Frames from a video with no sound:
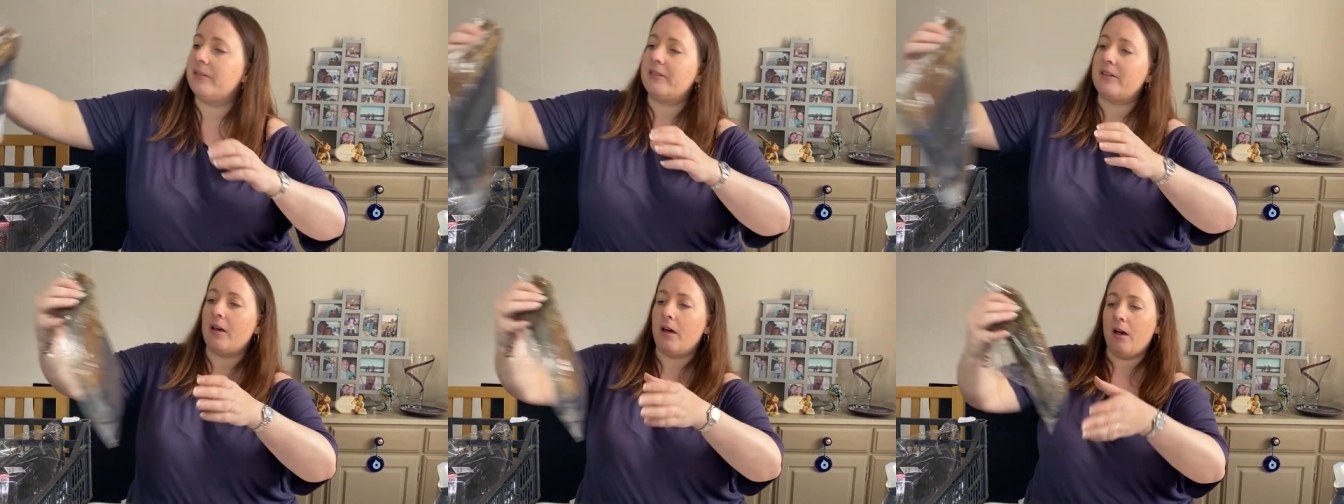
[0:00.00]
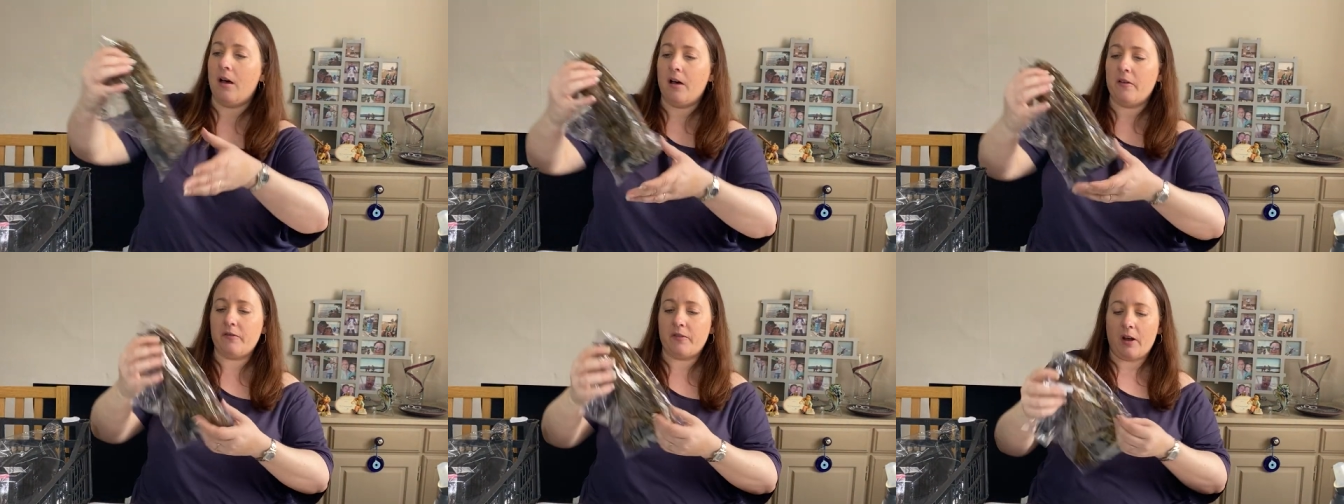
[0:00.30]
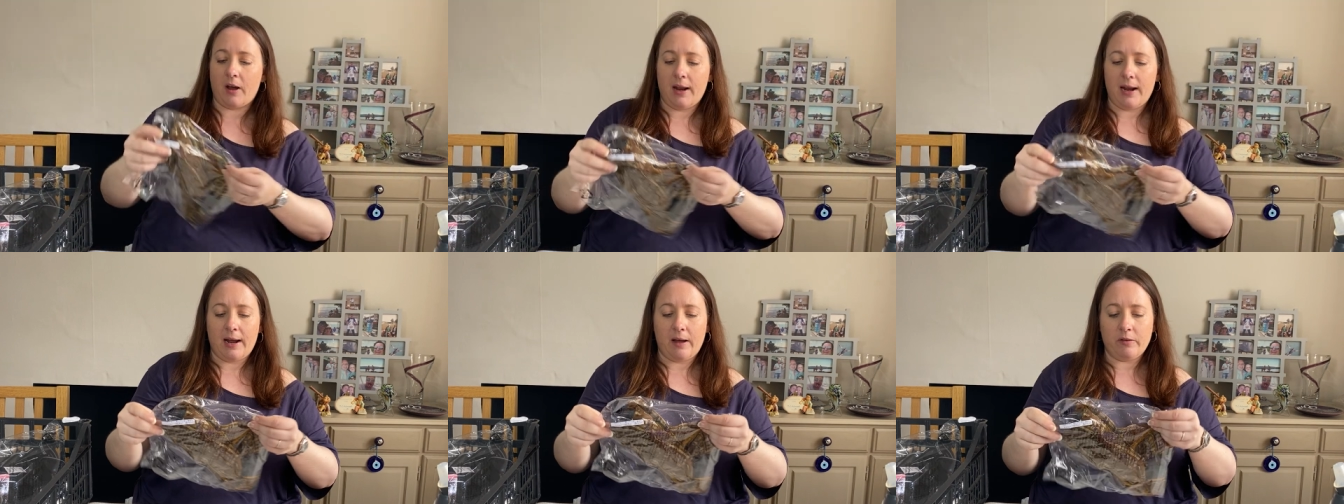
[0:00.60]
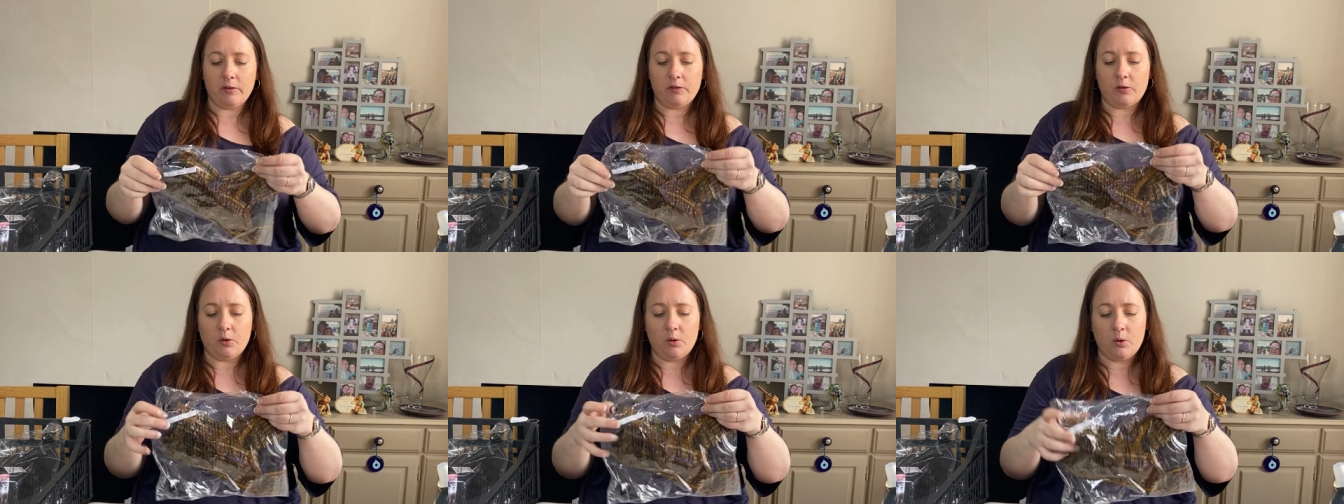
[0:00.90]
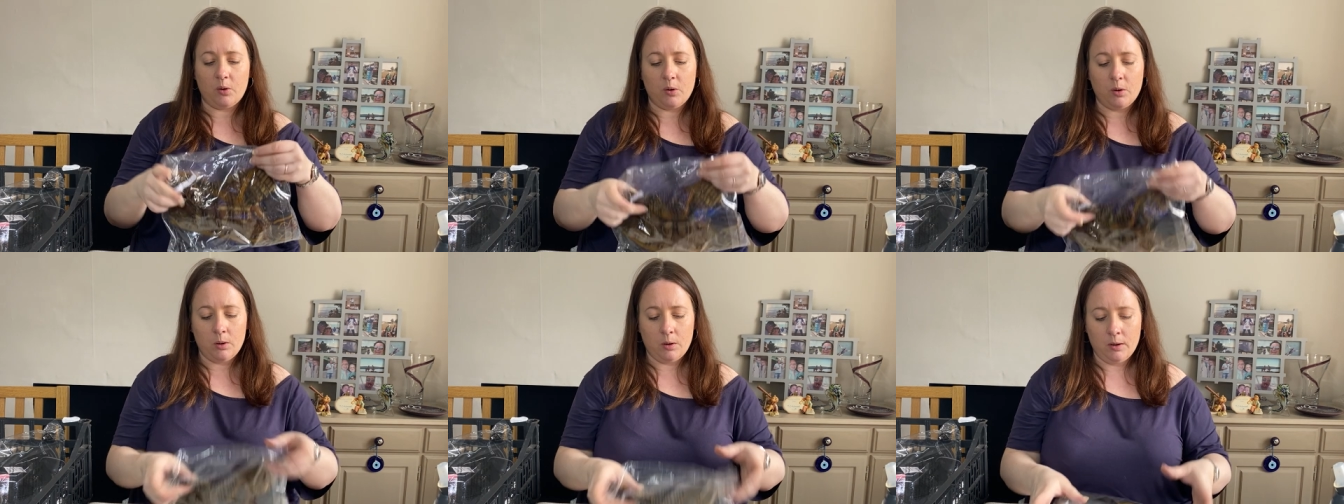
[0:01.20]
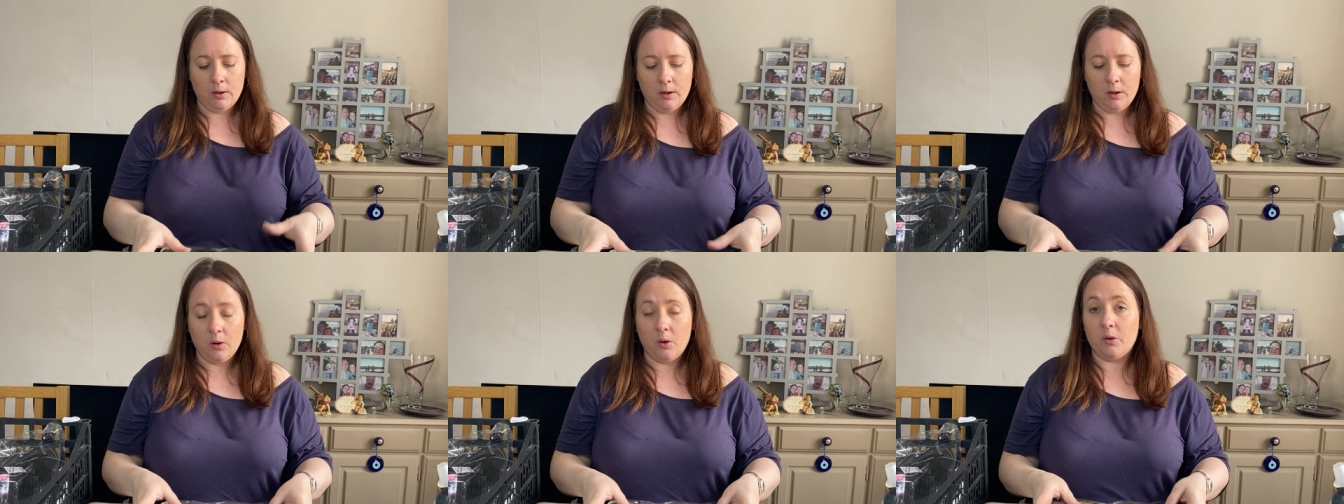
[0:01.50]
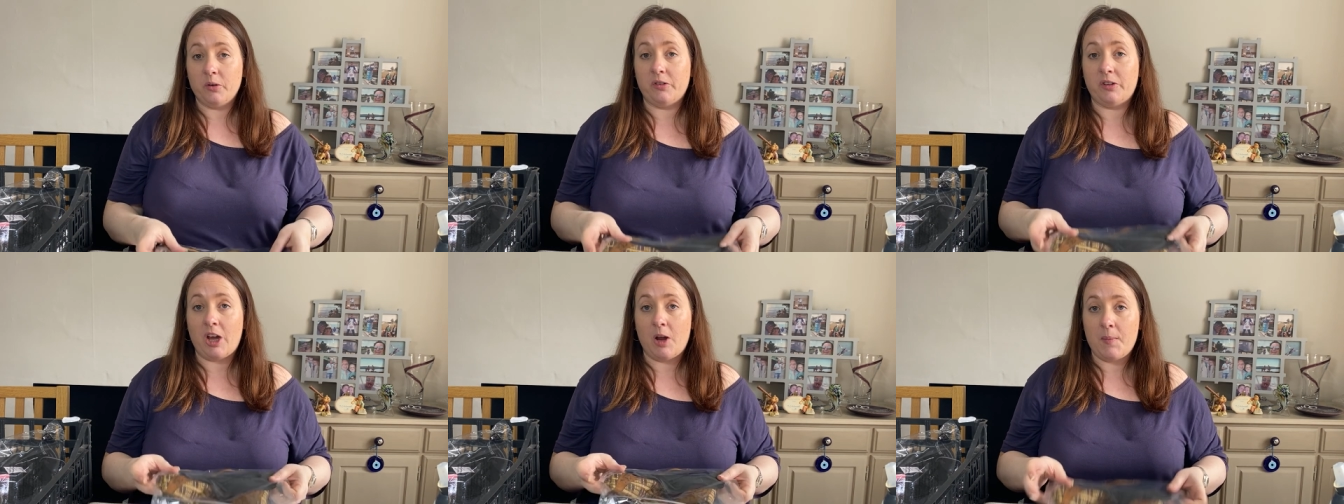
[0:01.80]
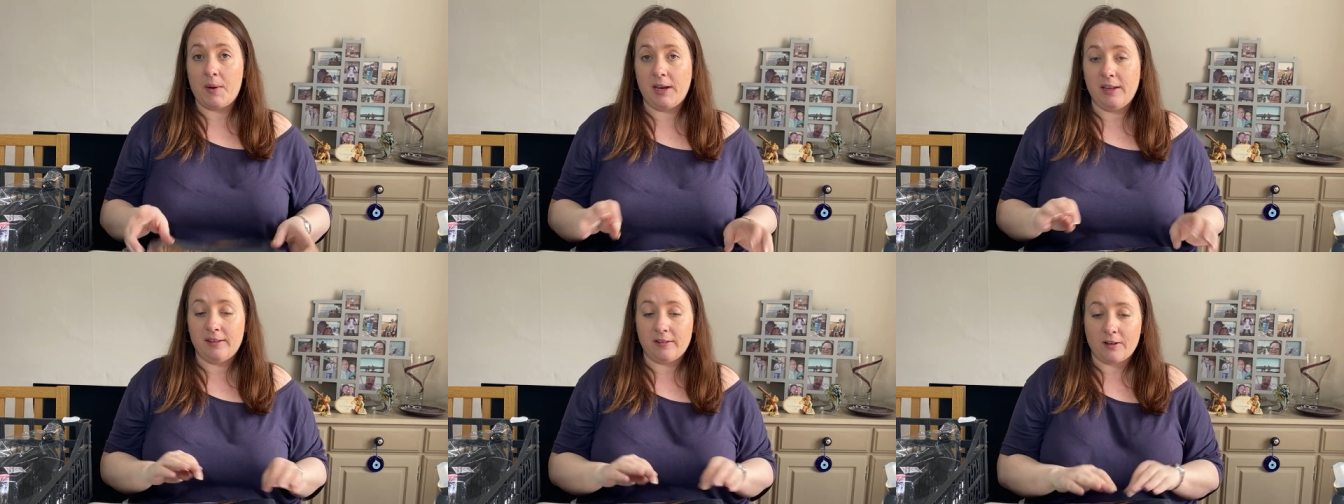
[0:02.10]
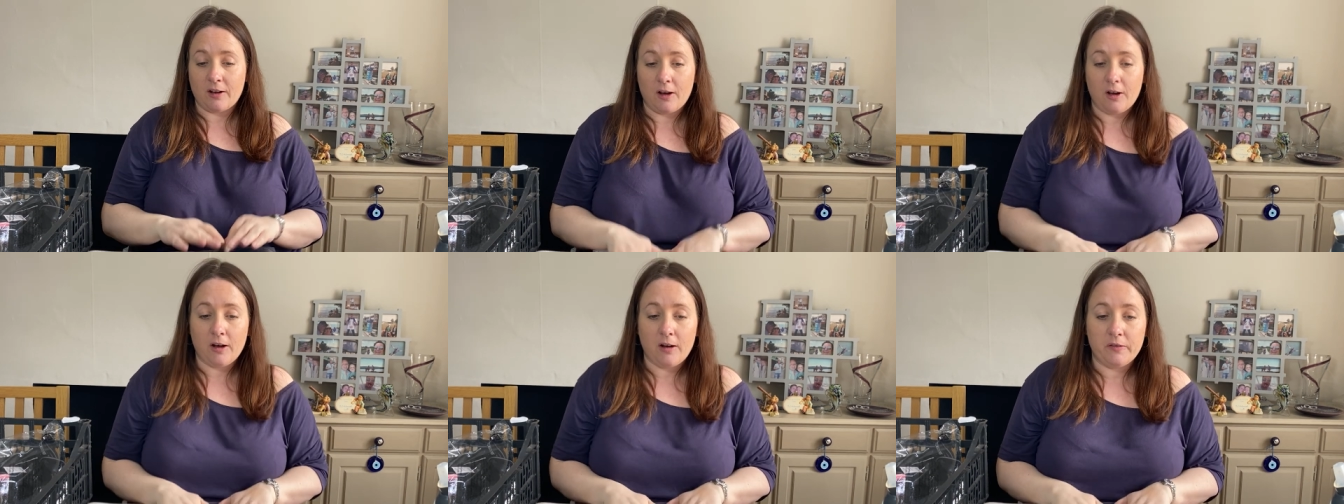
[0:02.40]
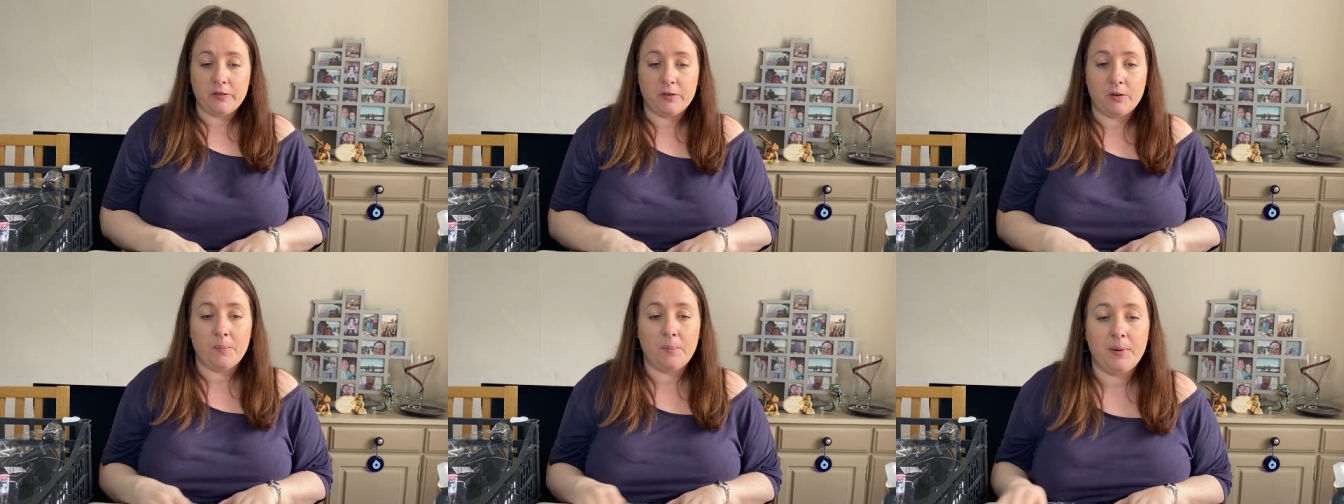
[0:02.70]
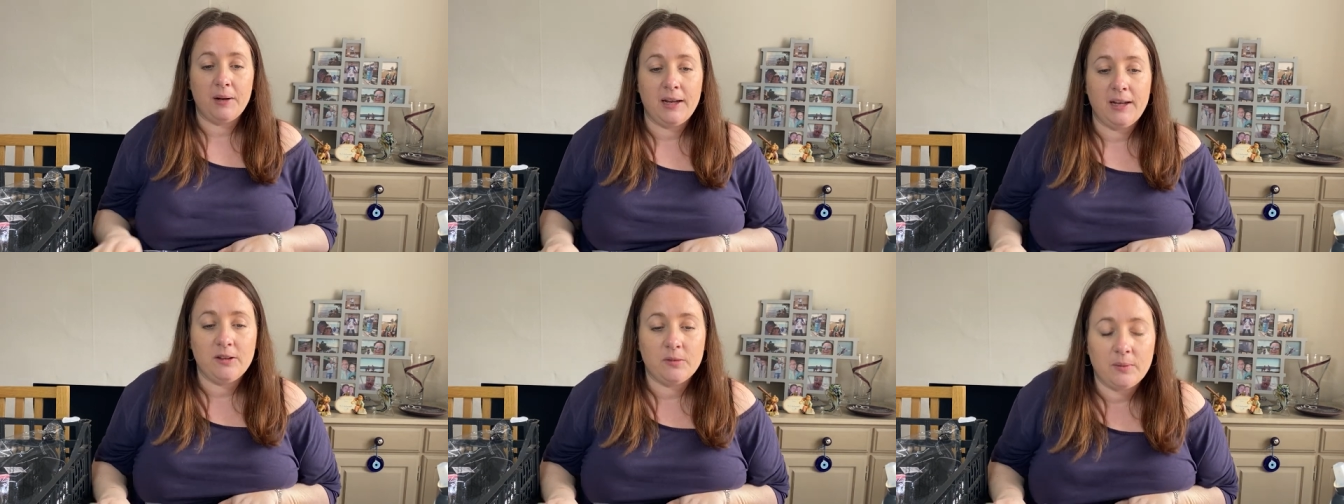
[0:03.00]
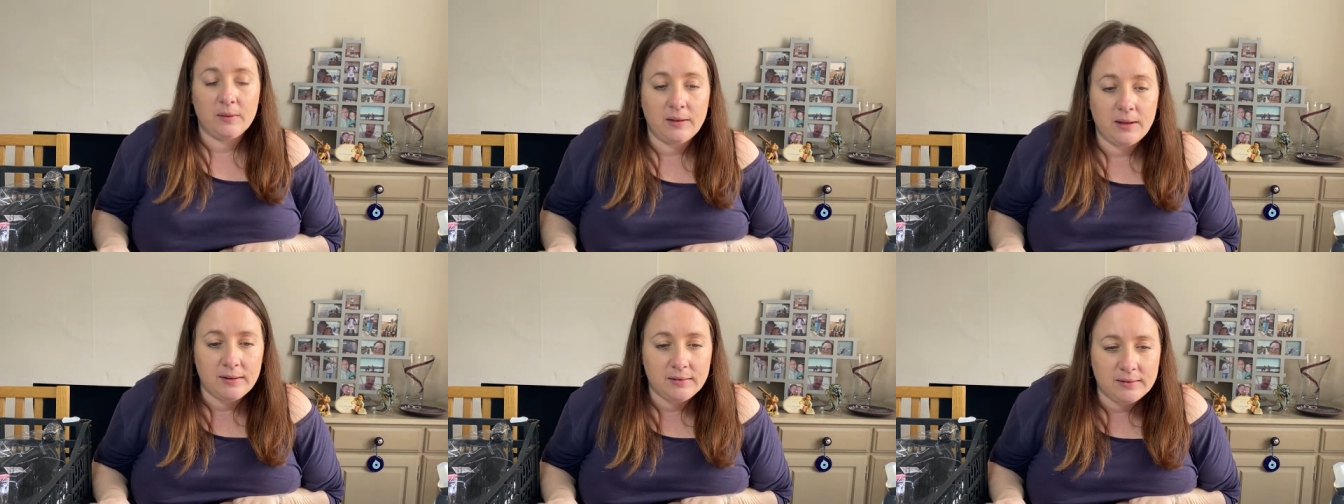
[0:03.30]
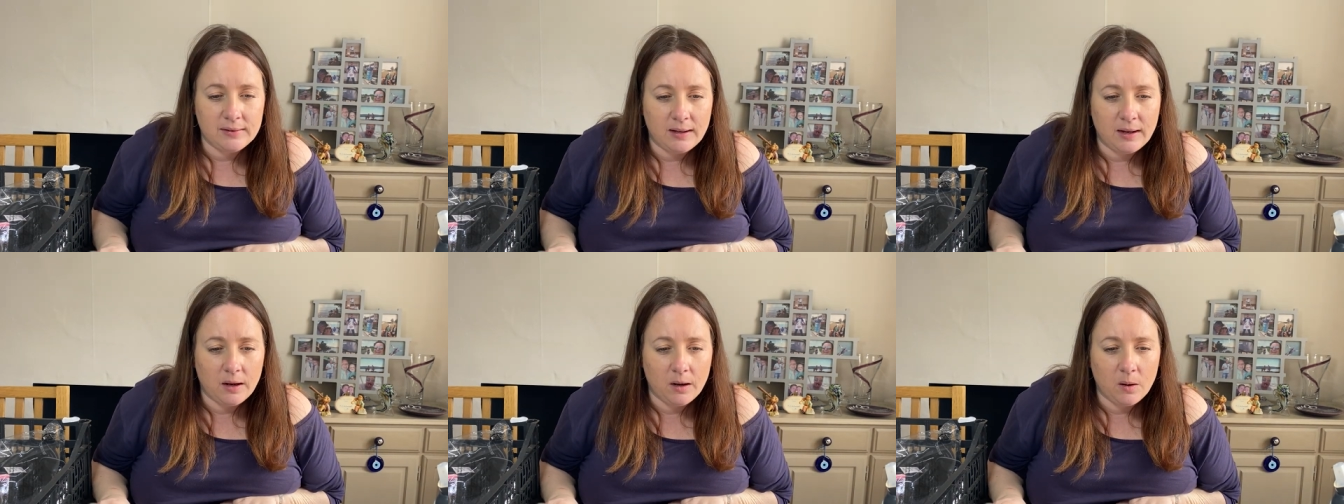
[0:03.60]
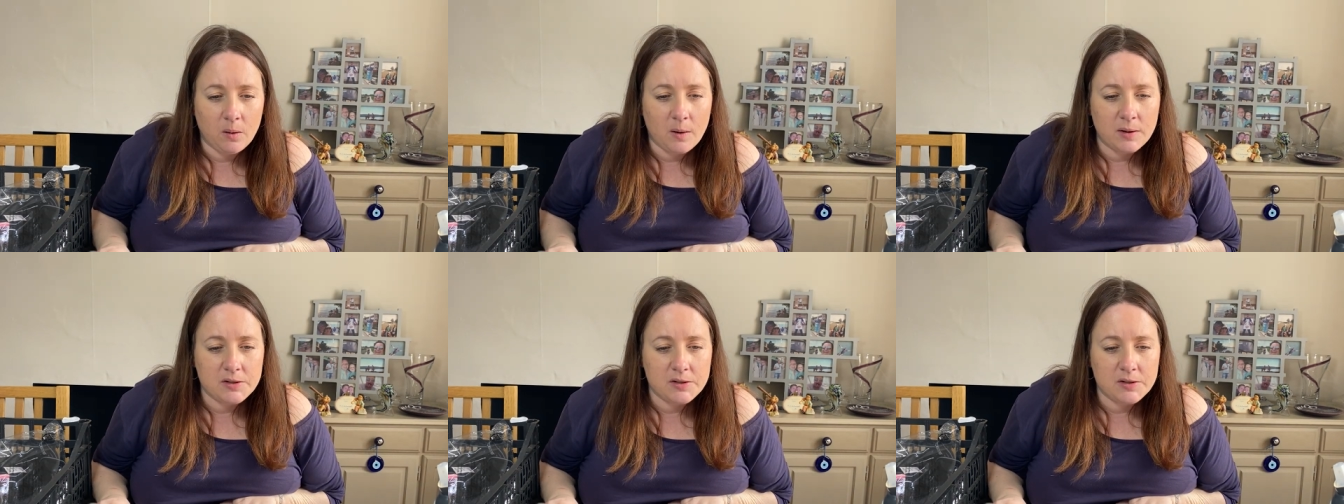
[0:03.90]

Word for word: scarf going out the door. Got so many scarves, so I'm pleased when they sell.